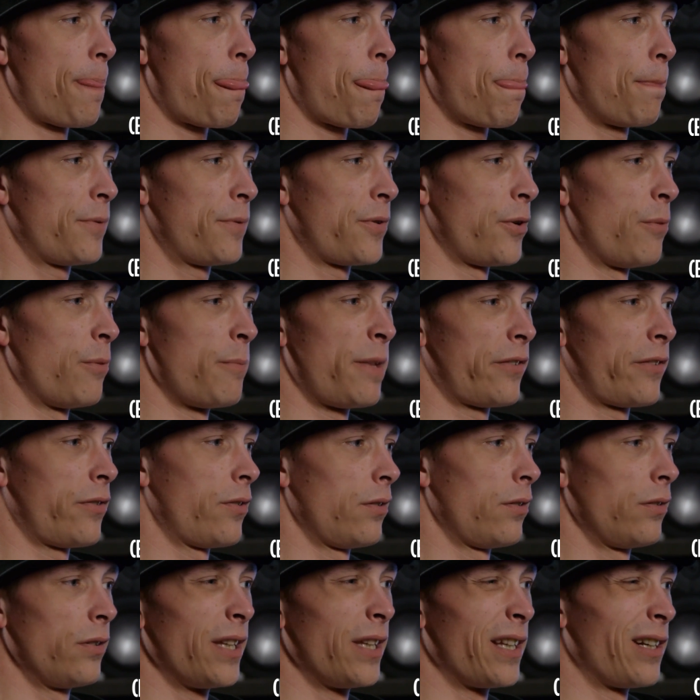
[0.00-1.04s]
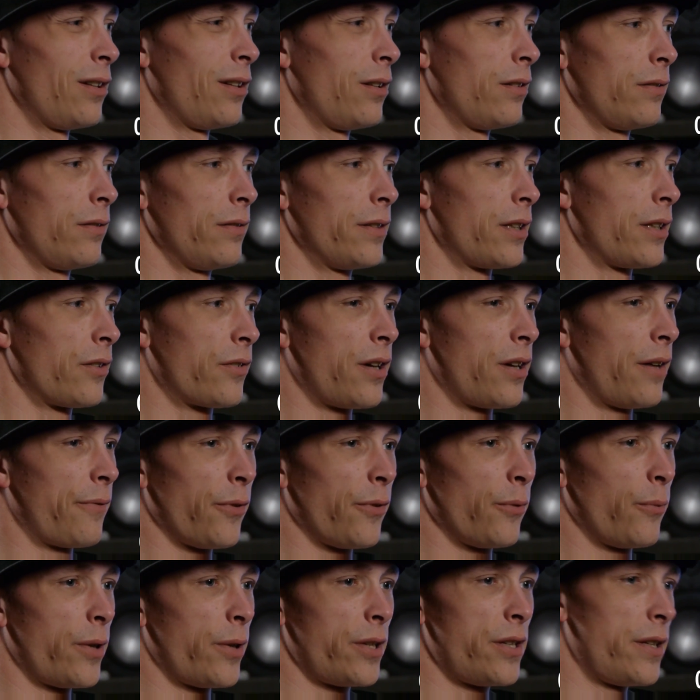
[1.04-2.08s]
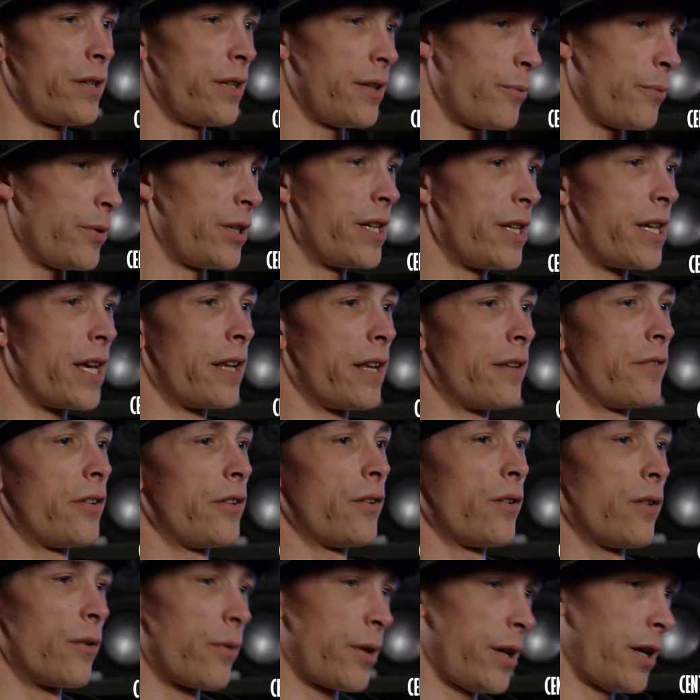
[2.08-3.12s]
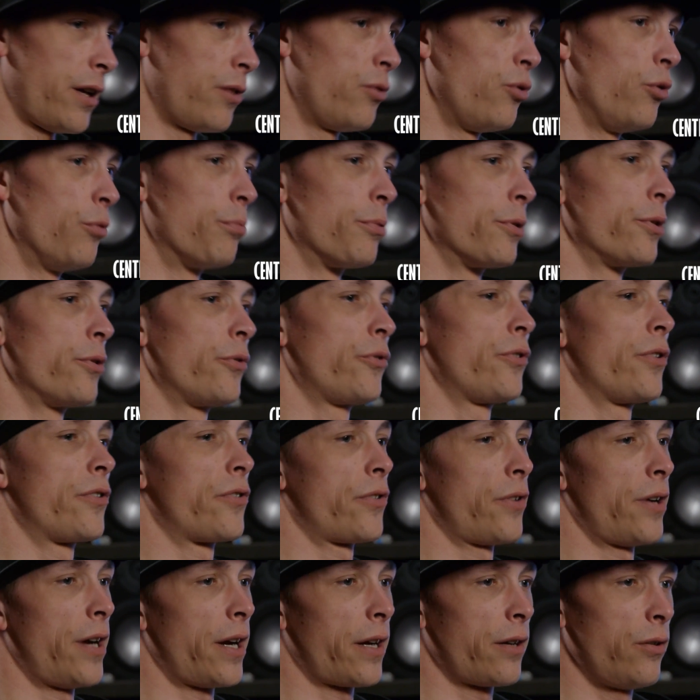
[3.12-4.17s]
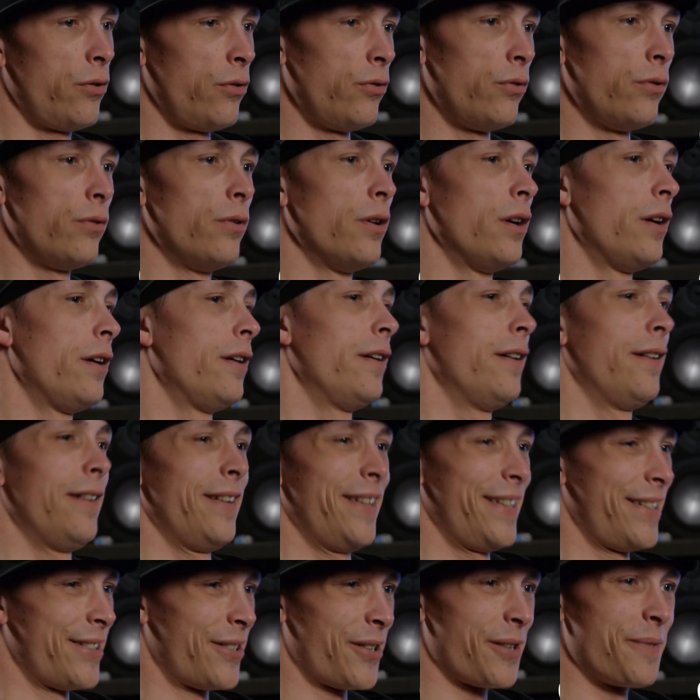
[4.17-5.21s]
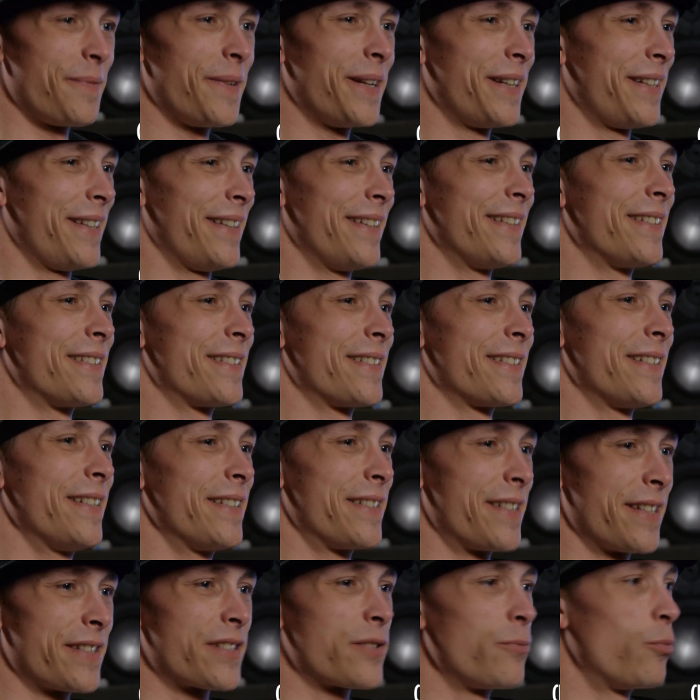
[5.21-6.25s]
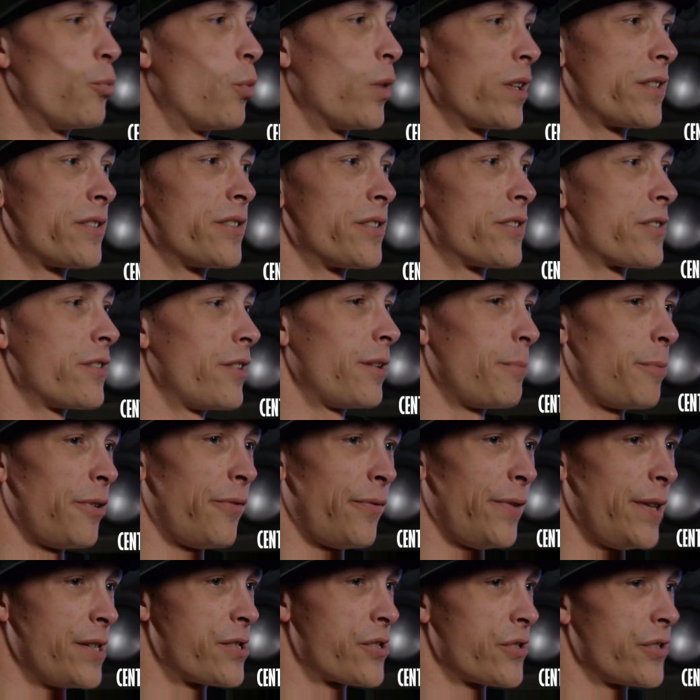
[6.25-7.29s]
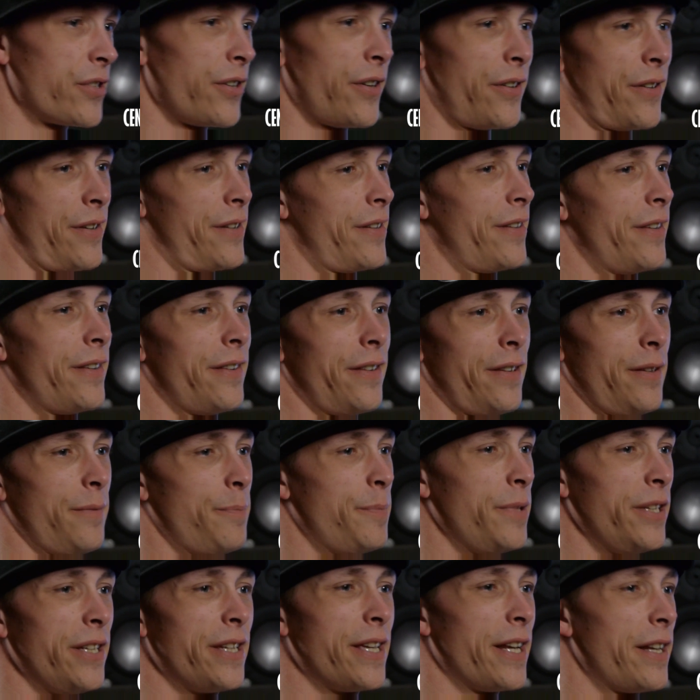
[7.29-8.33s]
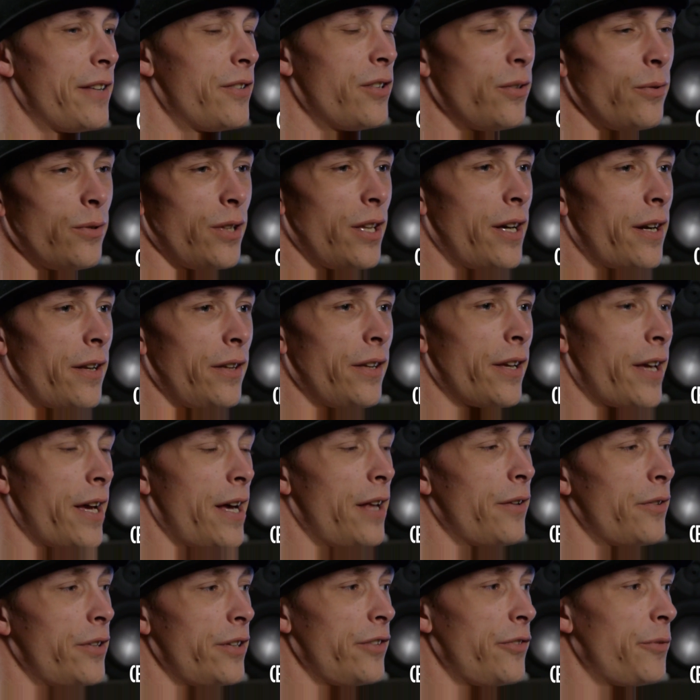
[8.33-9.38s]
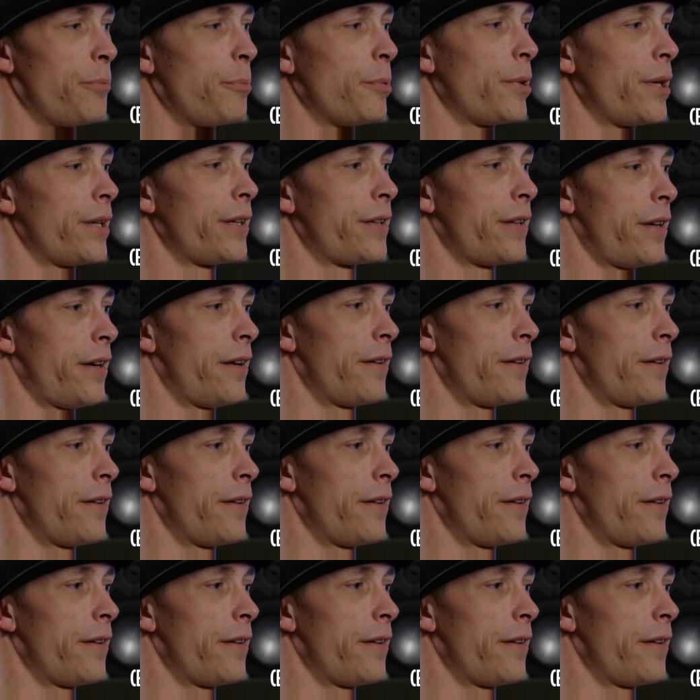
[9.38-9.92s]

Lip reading: So it makes it a little tougher when you get into, okay, who produced the track, who, you know what I mean? What's this going to be featured on? And you get into a lot of legalities, but